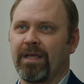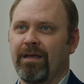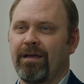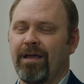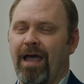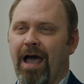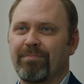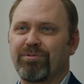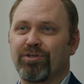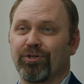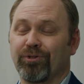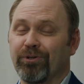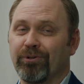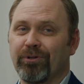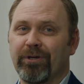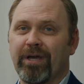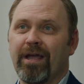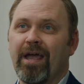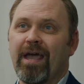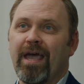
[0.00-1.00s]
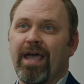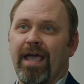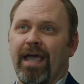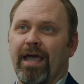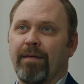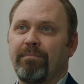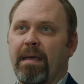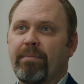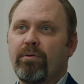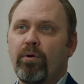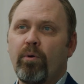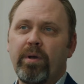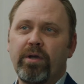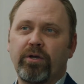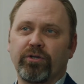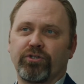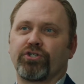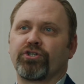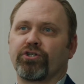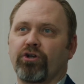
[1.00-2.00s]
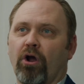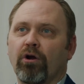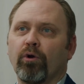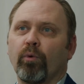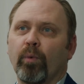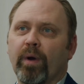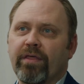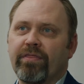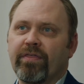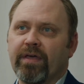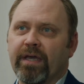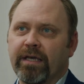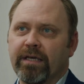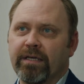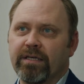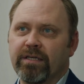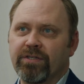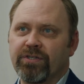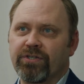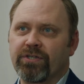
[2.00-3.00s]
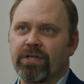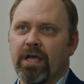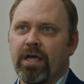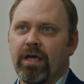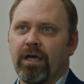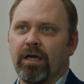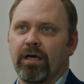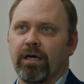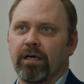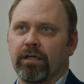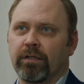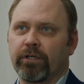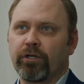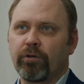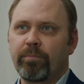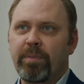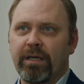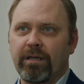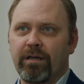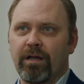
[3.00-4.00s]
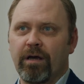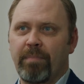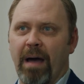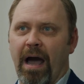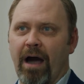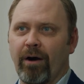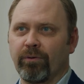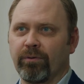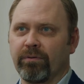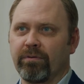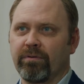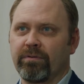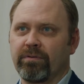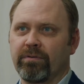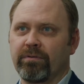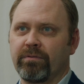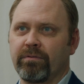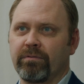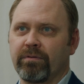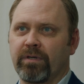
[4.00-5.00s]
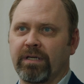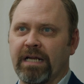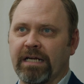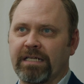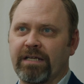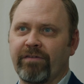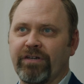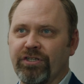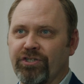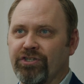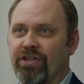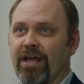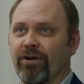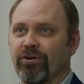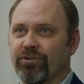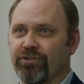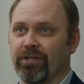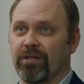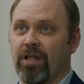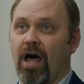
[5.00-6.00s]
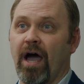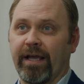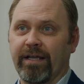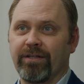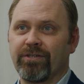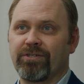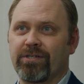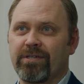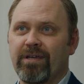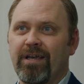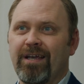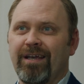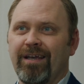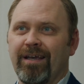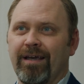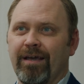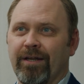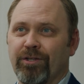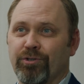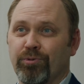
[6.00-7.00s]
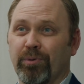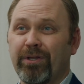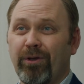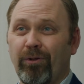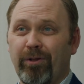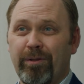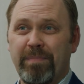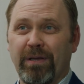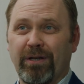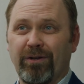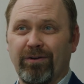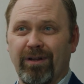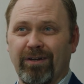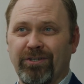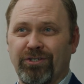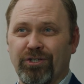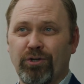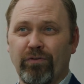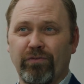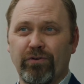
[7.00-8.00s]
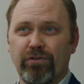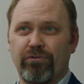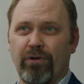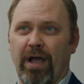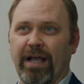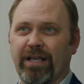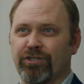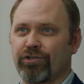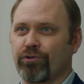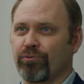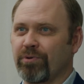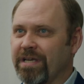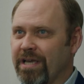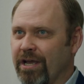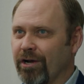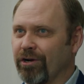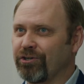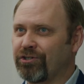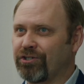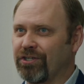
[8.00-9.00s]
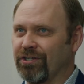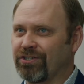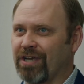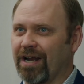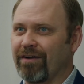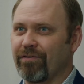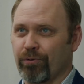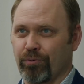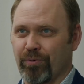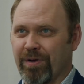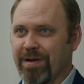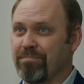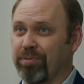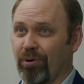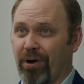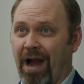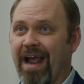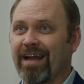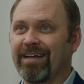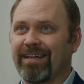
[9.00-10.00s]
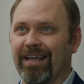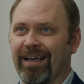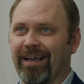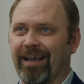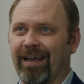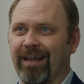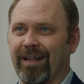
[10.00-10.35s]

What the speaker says: Absolutely. And maybe what we could start with is a little bit about Connectivity Standards Alliance. And it's really only been just over, I guess, 3 years since kind of the rebranding.